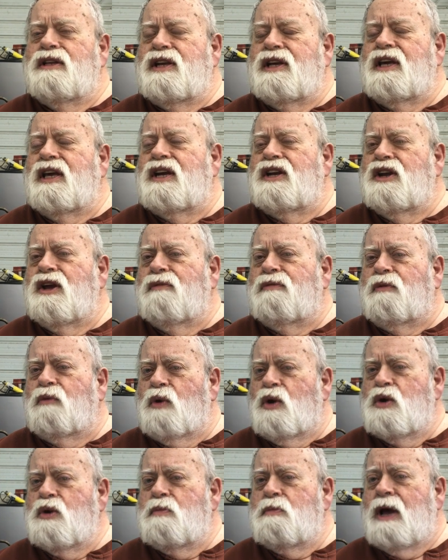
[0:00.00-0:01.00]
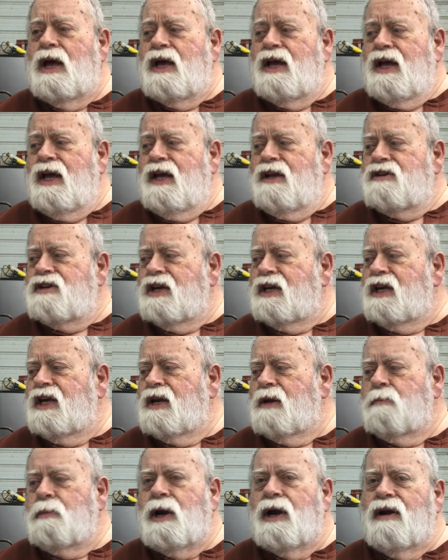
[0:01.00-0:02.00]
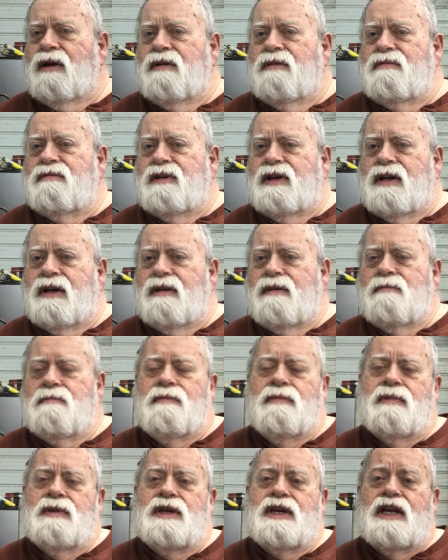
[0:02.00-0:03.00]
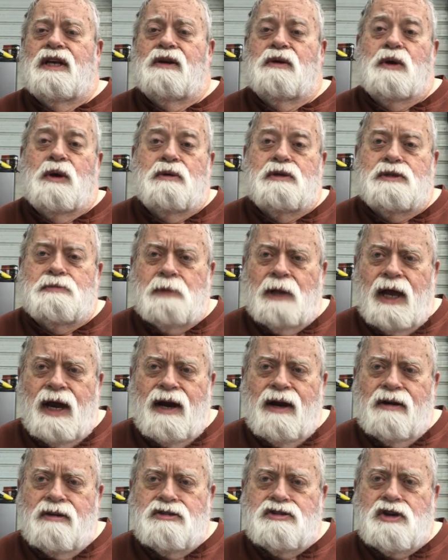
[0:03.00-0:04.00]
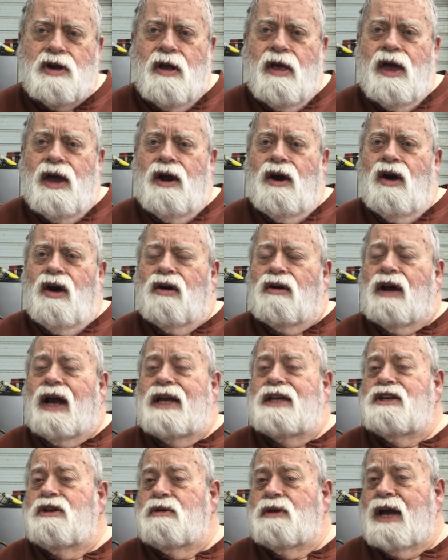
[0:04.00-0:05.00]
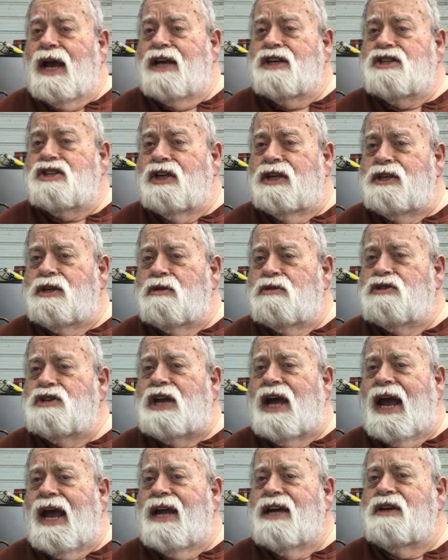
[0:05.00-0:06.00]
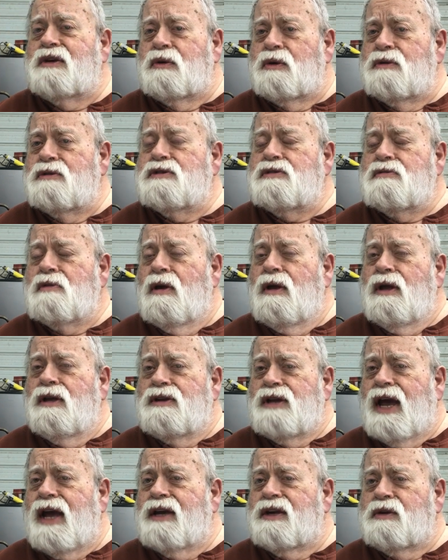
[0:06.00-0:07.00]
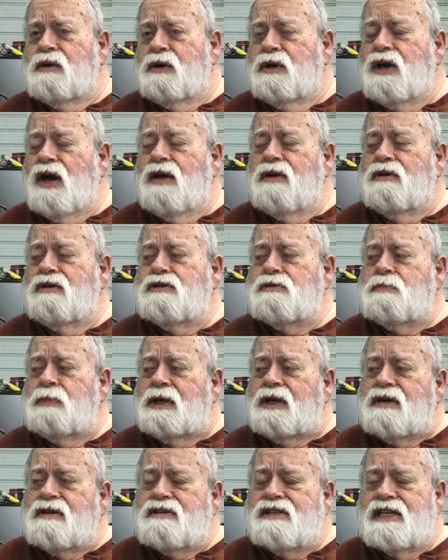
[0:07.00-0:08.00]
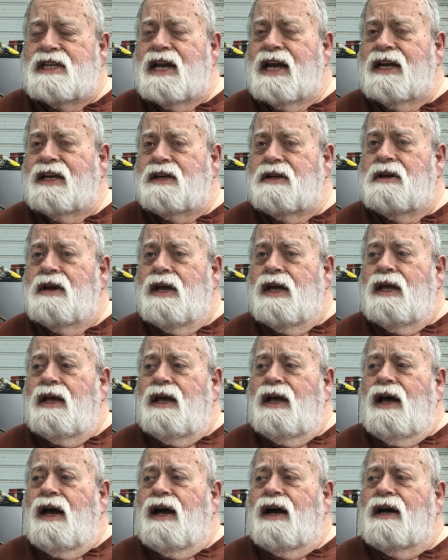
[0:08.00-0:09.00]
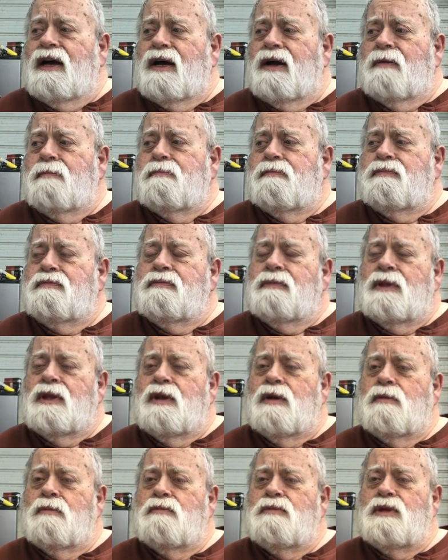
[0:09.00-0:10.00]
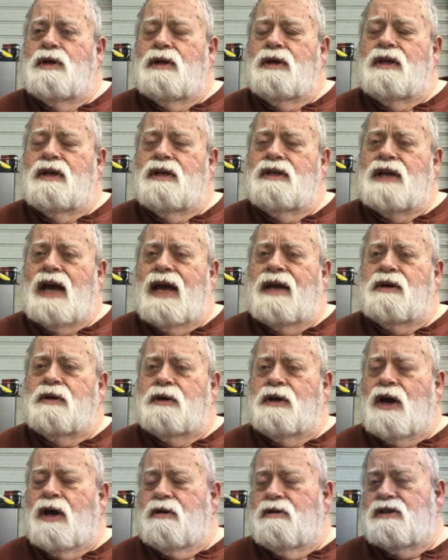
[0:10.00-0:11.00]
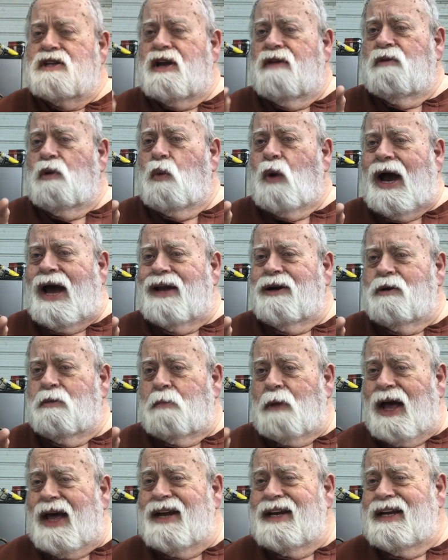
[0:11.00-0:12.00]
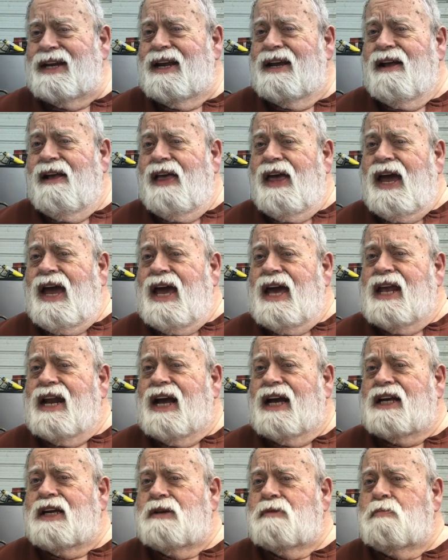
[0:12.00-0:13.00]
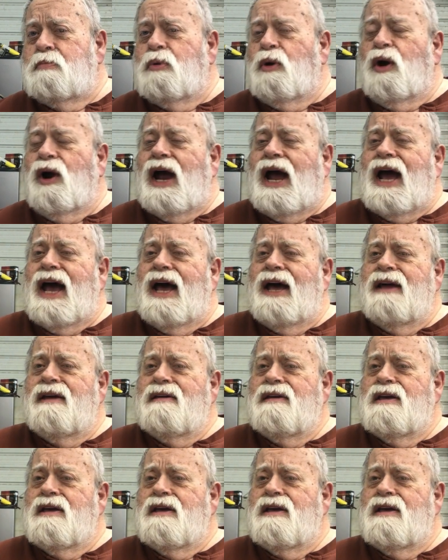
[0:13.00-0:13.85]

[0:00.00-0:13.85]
enough room to get a pair of needle nose pliers, or I actually use diagonal cutters, because then I could, the diagonal cutters have a wider body and I could pry